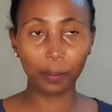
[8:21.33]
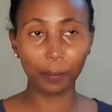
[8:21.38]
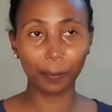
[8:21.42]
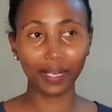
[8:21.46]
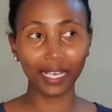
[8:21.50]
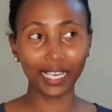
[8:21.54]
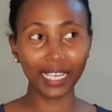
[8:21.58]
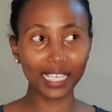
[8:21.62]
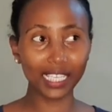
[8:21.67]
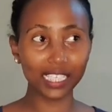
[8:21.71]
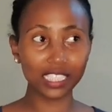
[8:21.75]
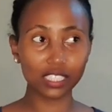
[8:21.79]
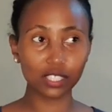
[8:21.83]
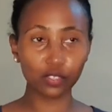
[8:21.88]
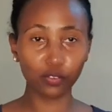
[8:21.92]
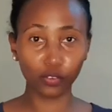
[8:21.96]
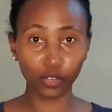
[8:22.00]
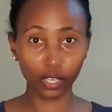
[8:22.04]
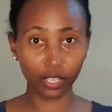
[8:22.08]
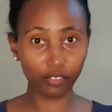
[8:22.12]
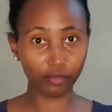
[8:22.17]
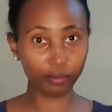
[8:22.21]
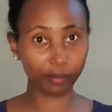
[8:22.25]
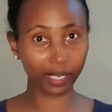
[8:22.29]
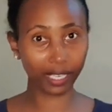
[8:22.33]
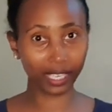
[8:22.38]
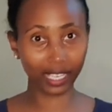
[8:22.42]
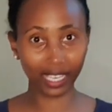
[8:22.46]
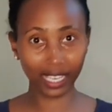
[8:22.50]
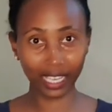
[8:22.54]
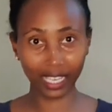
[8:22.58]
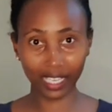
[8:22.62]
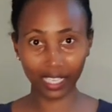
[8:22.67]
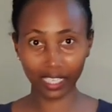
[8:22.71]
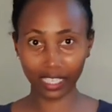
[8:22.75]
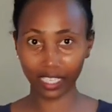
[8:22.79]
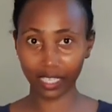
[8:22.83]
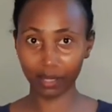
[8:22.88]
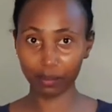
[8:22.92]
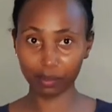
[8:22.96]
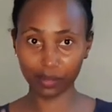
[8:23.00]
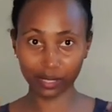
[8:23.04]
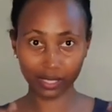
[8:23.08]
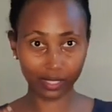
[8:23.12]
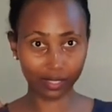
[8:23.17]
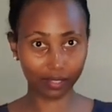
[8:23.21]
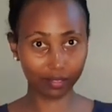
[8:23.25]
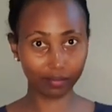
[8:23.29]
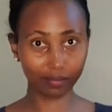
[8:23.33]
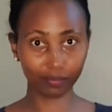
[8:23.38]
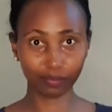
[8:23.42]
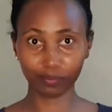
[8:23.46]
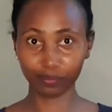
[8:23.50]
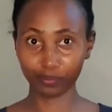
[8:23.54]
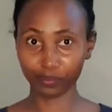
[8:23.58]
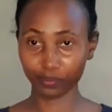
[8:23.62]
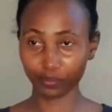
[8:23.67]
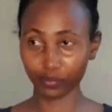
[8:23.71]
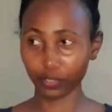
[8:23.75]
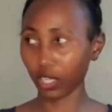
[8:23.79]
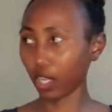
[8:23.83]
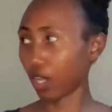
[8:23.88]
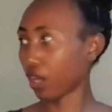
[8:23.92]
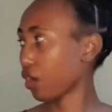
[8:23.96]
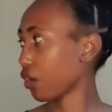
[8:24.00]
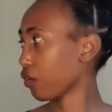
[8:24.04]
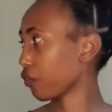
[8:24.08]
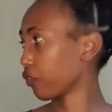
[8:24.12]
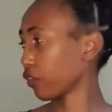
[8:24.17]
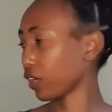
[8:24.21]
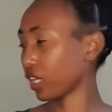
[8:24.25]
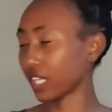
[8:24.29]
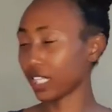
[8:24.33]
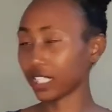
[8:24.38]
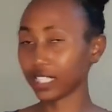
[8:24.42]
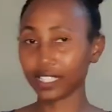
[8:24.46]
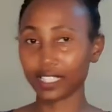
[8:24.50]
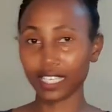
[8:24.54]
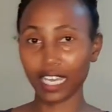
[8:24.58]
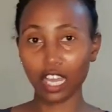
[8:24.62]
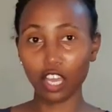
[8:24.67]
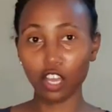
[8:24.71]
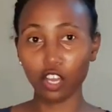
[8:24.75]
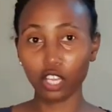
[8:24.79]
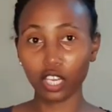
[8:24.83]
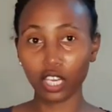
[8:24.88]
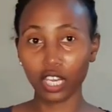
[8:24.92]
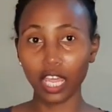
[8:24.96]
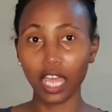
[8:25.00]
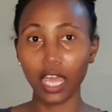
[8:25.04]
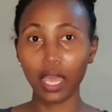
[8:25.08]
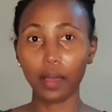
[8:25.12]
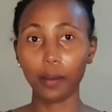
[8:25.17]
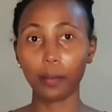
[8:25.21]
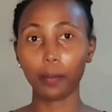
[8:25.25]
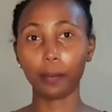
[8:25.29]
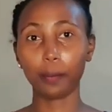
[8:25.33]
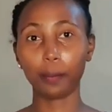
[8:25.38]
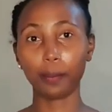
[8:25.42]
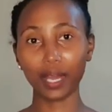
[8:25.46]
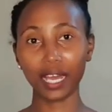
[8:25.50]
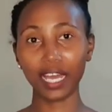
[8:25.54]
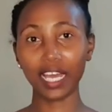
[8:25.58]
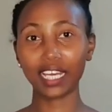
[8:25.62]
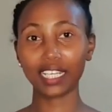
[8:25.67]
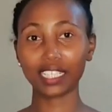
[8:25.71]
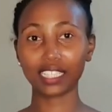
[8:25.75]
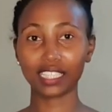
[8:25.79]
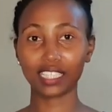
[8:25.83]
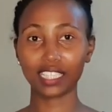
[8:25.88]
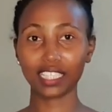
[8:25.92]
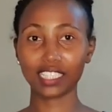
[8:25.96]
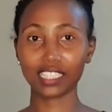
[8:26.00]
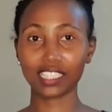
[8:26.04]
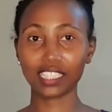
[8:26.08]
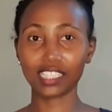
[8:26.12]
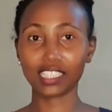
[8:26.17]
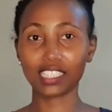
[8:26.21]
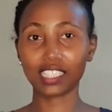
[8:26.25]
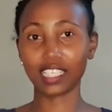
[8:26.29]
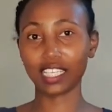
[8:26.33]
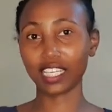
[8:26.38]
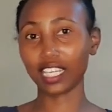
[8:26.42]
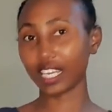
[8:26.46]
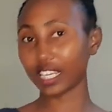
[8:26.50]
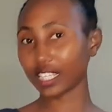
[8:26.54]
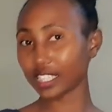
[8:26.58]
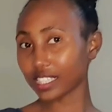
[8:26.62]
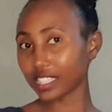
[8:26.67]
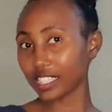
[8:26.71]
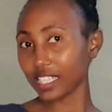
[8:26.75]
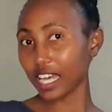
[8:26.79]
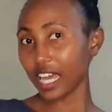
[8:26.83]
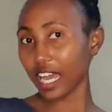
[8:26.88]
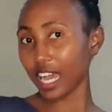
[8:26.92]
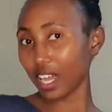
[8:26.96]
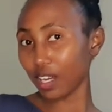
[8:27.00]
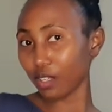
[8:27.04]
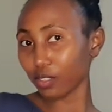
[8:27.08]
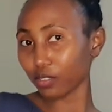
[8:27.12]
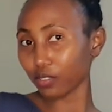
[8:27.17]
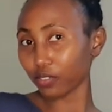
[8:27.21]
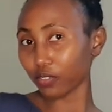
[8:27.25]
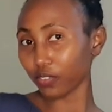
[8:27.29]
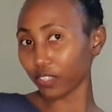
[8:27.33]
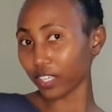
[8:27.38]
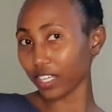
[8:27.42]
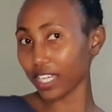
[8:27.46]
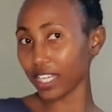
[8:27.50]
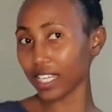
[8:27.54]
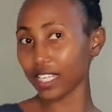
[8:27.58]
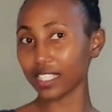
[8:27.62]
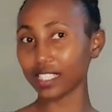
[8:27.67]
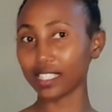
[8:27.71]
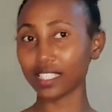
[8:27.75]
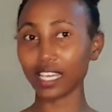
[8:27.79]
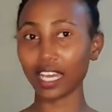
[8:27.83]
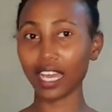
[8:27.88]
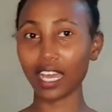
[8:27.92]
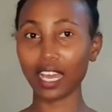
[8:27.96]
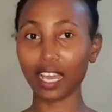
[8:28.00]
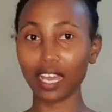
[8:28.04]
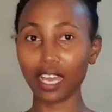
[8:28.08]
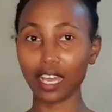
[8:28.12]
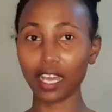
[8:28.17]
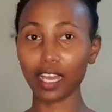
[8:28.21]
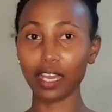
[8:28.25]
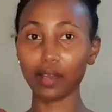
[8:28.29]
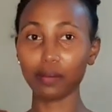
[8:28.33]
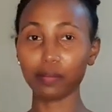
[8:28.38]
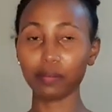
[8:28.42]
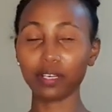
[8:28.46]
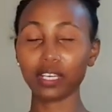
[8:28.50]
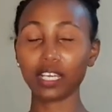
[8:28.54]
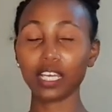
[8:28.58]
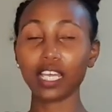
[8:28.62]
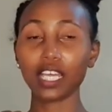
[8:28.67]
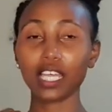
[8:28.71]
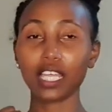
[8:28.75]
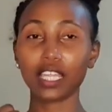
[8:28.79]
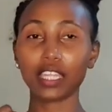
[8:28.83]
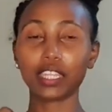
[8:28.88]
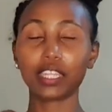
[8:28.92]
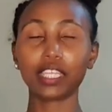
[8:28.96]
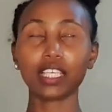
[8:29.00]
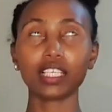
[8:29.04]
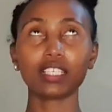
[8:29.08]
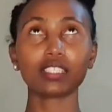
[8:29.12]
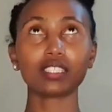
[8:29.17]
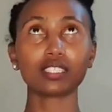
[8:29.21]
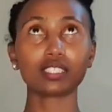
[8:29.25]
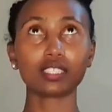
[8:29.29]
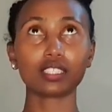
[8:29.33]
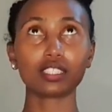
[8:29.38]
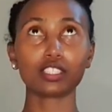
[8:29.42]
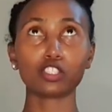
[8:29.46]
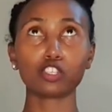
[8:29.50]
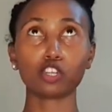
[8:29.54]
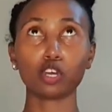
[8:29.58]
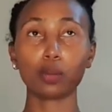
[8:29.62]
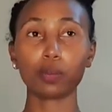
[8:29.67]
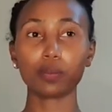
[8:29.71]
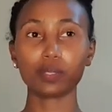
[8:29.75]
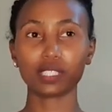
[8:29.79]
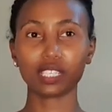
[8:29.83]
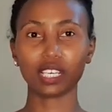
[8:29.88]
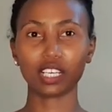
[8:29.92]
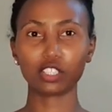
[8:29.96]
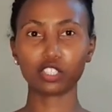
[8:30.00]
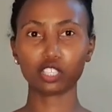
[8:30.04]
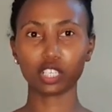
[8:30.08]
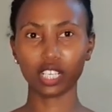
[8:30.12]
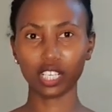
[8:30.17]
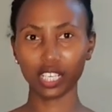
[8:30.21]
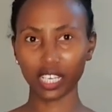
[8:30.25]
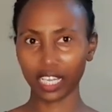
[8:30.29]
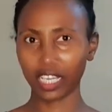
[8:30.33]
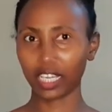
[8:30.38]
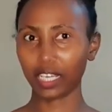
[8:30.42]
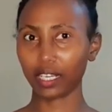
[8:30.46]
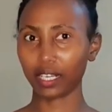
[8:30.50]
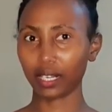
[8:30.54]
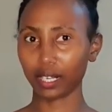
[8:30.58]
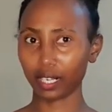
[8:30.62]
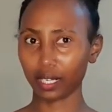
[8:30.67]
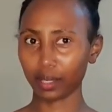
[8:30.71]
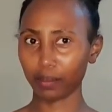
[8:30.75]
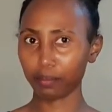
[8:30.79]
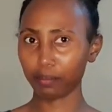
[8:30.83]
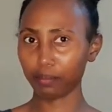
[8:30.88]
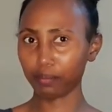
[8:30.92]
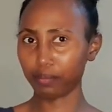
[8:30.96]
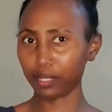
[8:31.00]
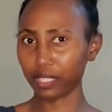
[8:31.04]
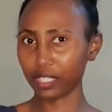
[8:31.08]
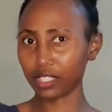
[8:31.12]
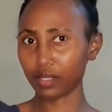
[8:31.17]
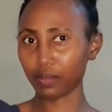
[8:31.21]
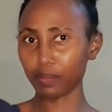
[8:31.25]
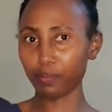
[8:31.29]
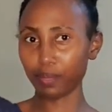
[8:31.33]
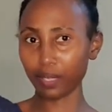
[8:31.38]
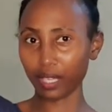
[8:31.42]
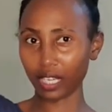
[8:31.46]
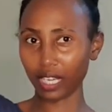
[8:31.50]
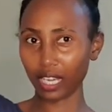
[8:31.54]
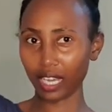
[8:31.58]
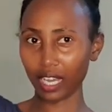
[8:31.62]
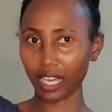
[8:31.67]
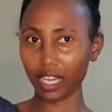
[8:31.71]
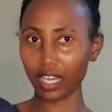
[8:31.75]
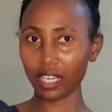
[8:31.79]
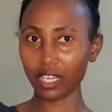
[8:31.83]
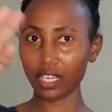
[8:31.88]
please forgive my hair, it keeps falling down, but this is the next outfit. This top is actually like a bit bigger,